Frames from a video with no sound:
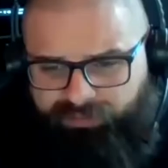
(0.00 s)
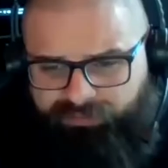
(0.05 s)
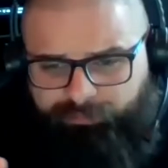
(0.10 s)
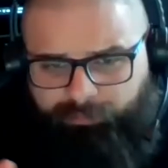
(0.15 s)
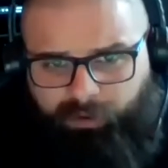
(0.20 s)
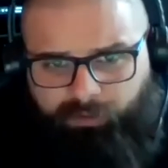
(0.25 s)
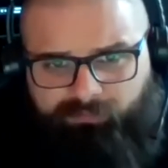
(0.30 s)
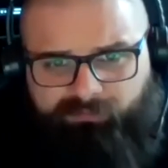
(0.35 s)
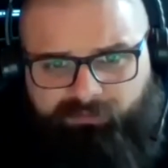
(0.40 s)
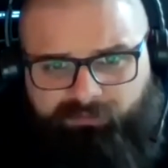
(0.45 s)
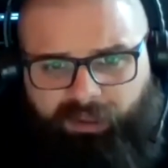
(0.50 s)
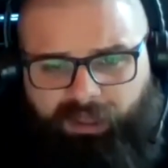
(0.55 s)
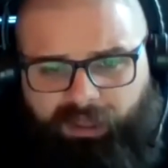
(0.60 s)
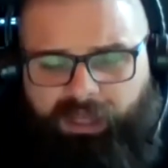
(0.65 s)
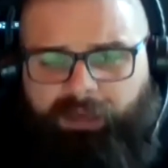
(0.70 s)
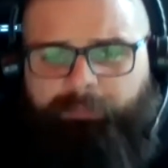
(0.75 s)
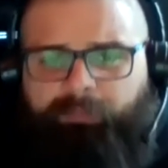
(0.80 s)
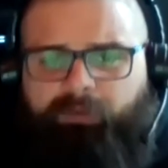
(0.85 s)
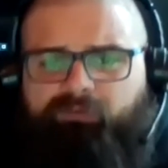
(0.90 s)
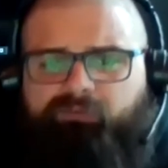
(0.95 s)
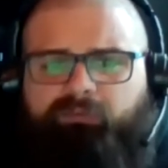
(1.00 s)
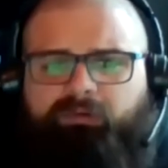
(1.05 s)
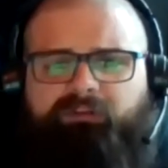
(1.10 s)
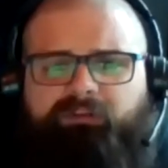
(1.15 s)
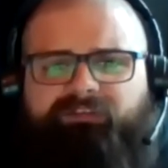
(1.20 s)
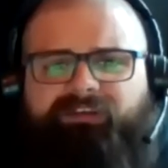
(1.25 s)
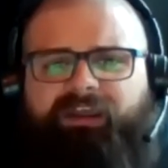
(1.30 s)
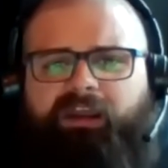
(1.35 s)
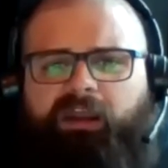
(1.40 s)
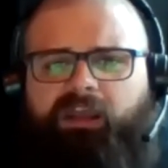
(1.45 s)
Most uh, most real
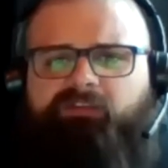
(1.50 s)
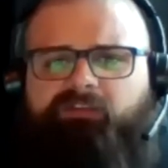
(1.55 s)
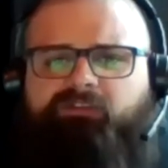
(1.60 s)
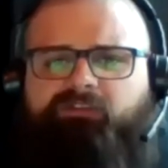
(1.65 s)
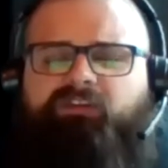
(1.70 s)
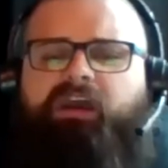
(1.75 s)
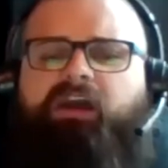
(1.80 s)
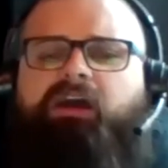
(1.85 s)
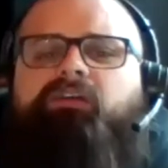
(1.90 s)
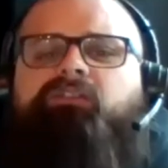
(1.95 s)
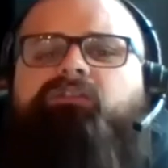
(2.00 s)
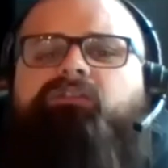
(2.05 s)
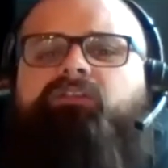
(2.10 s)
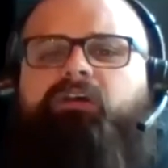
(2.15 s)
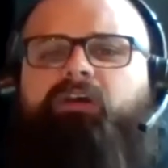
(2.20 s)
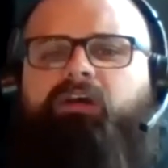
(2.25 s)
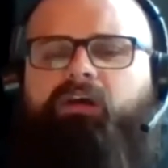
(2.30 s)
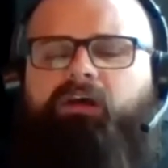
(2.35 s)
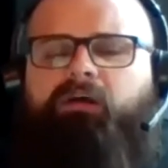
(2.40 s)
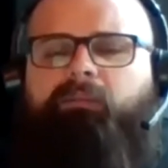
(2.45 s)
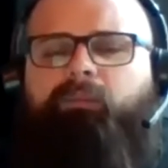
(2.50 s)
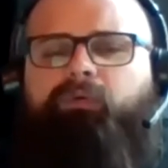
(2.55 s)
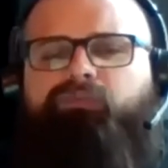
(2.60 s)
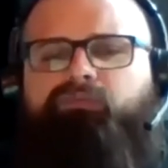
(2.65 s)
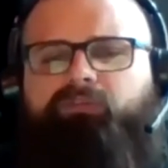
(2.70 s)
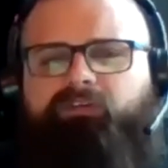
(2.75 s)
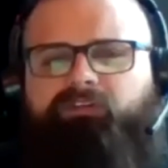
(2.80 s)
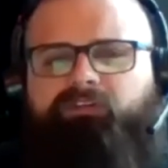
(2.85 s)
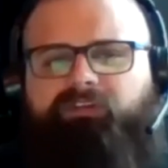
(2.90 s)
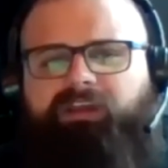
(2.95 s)
estate agents, guys, most real
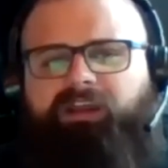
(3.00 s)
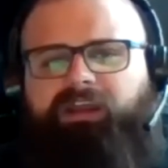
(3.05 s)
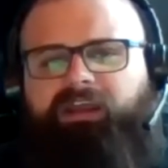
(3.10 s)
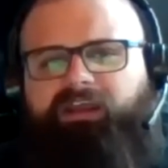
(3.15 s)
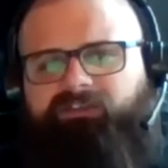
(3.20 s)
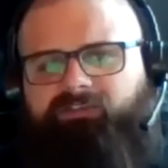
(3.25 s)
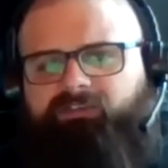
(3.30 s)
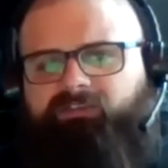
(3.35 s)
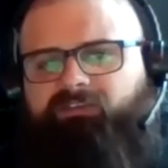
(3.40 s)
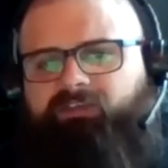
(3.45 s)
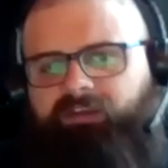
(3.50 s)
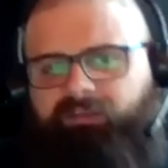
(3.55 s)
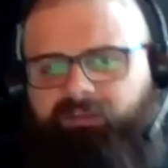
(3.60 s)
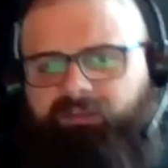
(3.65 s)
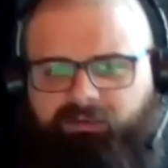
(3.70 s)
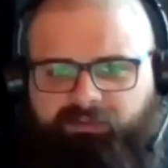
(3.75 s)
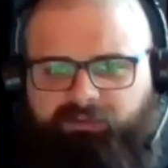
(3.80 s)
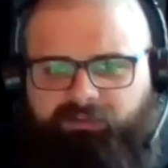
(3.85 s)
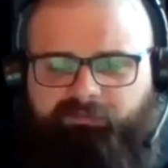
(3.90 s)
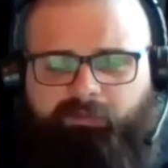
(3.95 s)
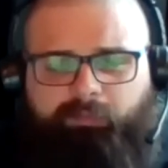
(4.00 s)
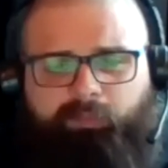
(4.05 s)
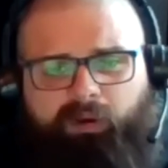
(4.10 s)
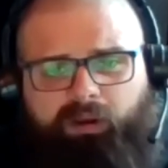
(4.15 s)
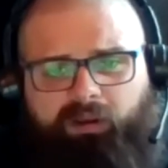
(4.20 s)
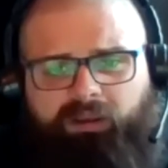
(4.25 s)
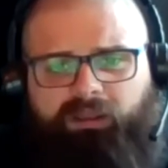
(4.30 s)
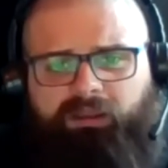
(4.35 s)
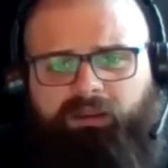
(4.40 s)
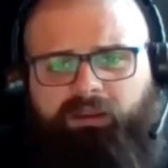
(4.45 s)
estate agents in the Cleveland
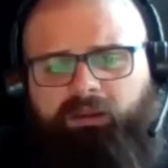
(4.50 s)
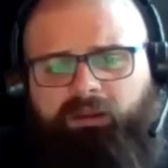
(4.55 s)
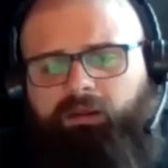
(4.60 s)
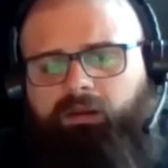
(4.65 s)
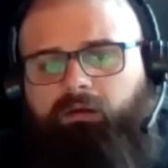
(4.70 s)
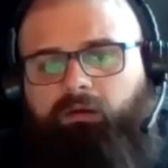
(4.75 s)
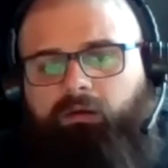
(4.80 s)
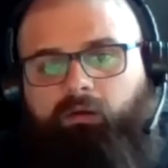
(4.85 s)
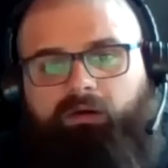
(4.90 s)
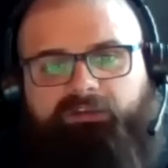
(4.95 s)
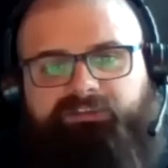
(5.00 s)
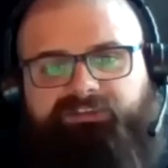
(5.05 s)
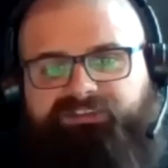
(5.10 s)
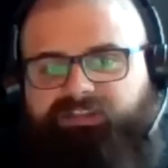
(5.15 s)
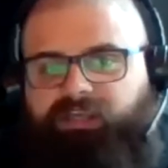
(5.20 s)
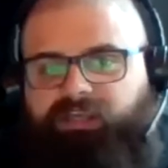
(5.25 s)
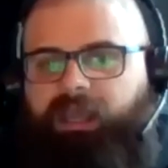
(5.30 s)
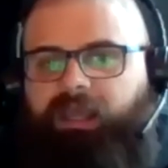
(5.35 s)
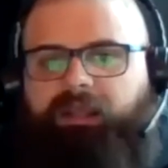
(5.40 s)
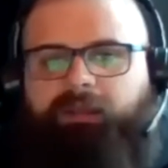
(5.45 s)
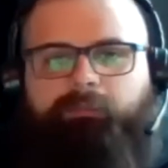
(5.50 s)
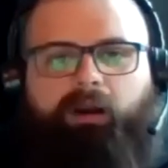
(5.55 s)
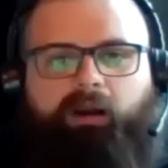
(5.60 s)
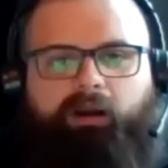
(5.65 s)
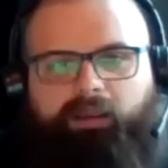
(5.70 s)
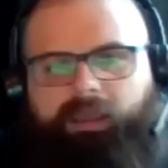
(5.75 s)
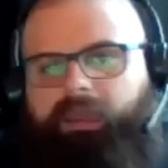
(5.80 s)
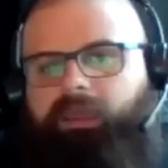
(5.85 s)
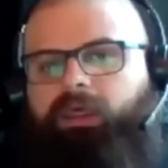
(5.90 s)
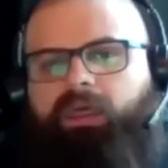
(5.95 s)
market, or just any market
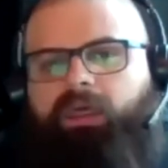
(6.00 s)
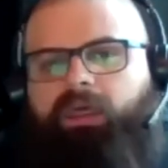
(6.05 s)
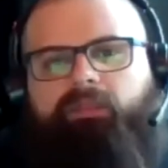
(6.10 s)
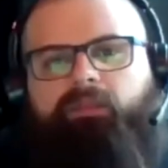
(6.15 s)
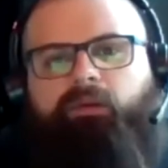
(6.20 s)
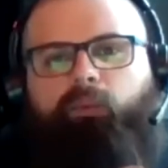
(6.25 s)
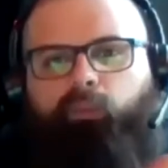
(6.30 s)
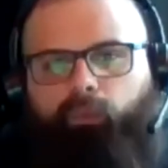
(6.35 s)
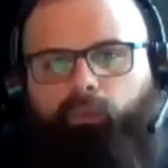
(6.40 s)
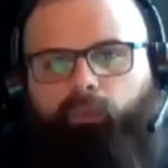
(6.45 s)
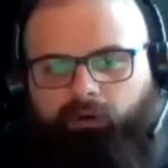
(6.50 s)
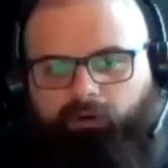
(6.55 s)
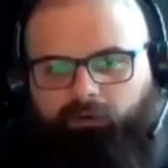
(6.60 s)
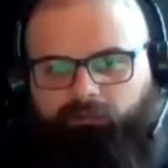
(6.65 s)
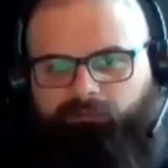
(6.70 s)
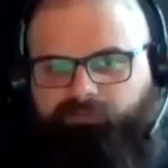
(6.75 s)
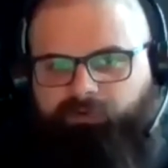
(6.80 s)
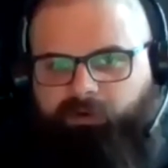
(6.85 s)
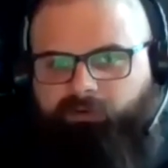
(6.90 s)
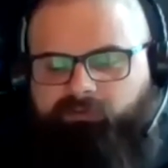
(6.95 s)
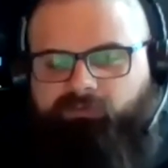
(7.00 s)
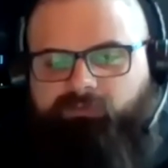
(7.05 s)
in, in the world, folks.